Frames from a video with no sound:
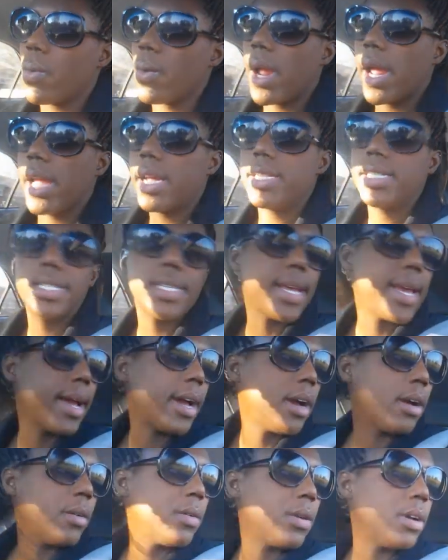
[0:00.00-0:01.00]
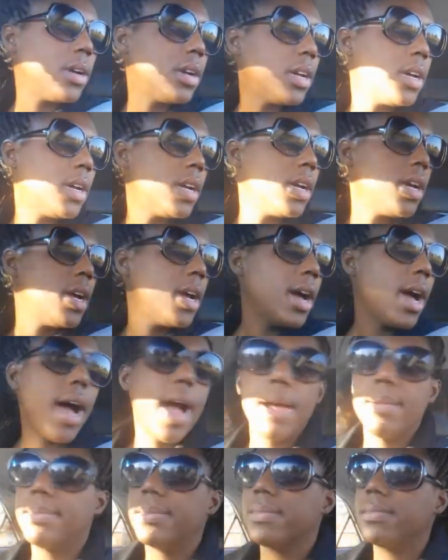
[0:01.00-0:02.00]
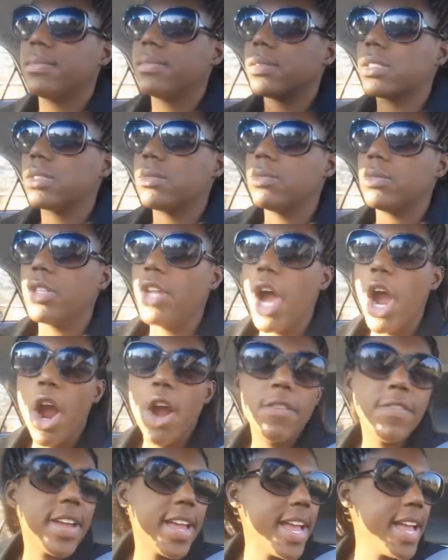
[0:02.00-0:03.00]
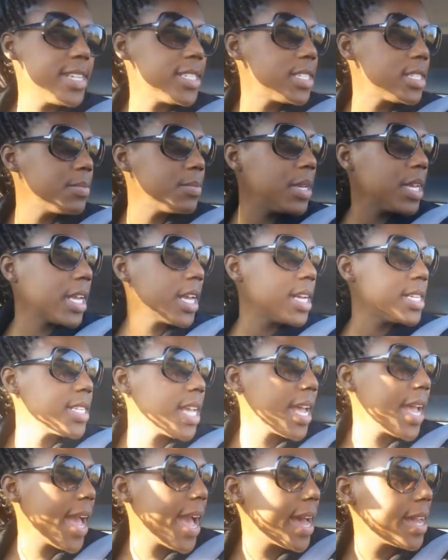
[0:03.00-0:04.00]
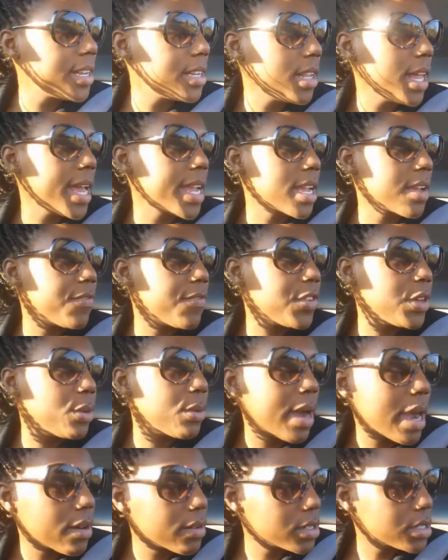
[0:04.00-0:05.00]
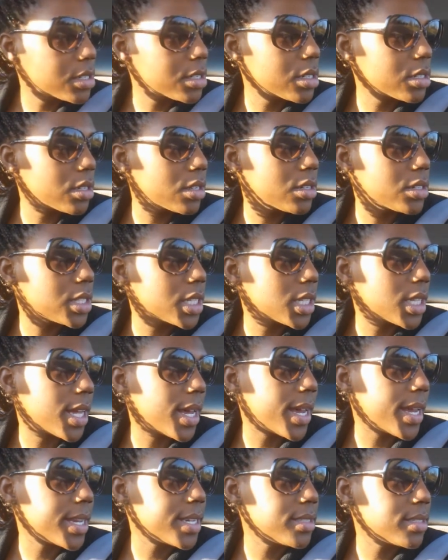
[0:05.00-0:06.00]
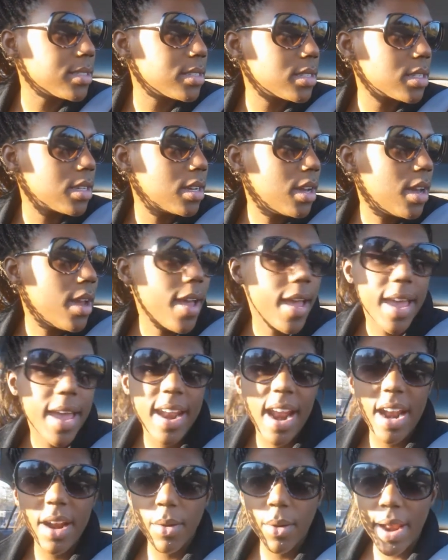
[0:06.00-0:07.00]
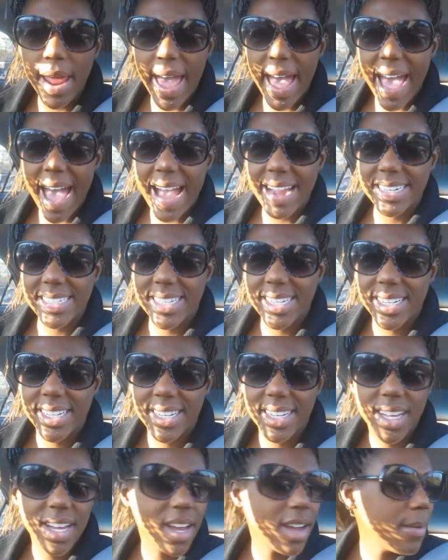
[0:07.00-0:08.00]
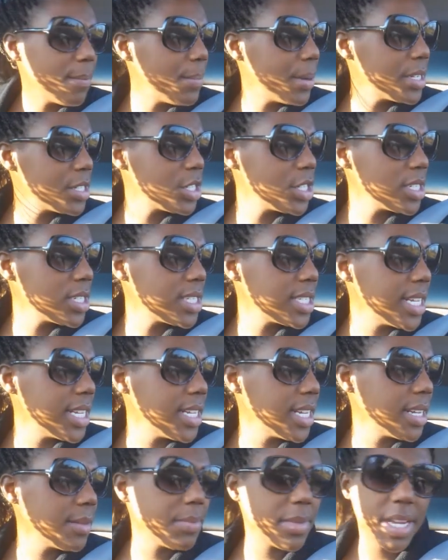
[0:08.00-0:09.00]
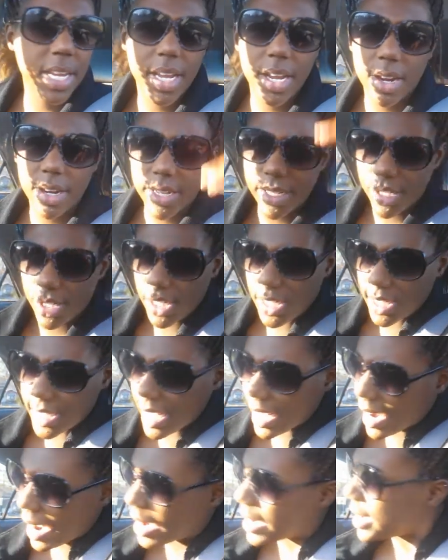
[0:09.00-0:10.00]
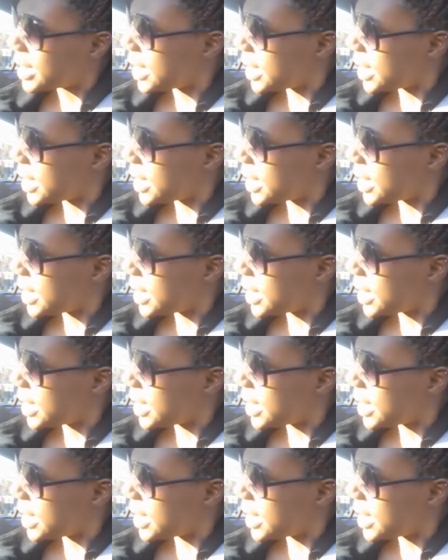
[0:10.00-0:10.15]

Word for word: right now. I'm nervous because I had like a few hours to learn the lines and I don't act. But she's sending me here because she said I